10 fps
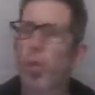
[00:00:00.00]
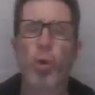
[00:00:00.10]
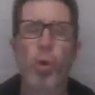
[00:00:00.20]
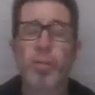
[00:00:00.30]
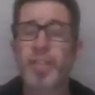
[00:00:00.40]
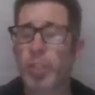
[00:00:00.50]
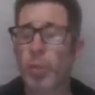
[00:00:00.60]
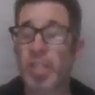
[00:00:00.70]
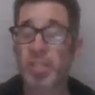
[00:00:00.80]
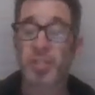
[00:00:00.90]
All of that
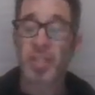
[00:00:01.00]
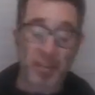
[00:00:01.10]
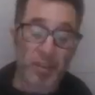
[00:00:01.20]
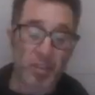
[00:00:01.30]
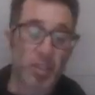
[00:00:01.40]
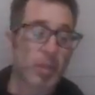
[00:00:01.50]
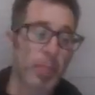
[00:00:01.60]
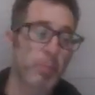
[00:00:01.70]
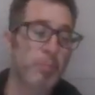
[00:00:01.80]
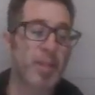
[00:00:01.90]
training is for nothing.
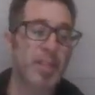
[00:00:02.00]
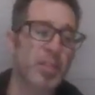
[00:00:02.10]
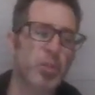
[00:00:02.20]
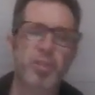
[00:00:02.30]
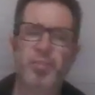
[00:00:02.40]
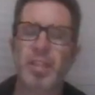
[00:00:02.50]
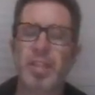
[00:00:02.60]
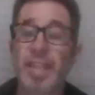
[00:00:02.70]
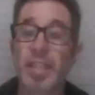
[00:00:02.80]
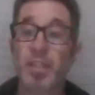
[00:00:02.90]
But in order for
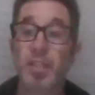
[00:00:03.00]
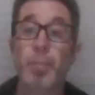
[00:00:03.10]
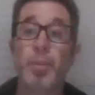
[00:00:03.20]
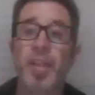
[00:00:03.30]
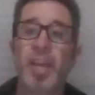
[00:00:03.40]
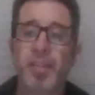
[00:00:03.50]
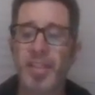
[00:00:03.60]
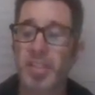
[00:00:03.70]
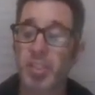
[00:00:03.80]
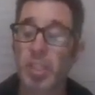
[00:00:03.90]
Olympic
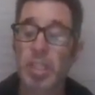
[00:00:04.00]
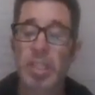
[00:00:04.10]
athletes